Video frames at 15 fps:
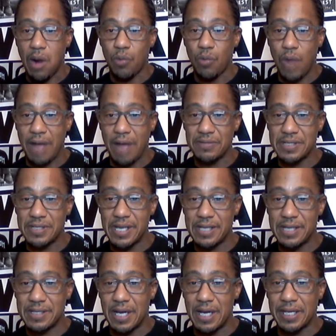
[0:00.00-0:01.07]
Ralph
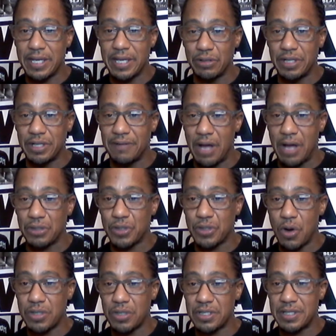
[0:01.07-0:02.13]
says guilty of all
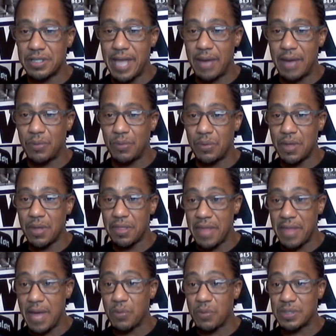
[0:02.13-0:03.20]
charges that
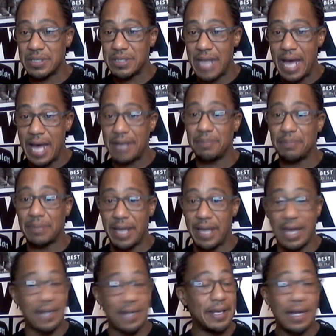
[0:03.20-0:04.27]
they was not
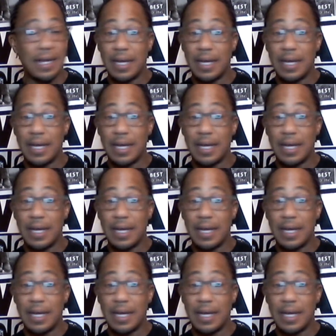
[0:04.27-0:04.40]
playing.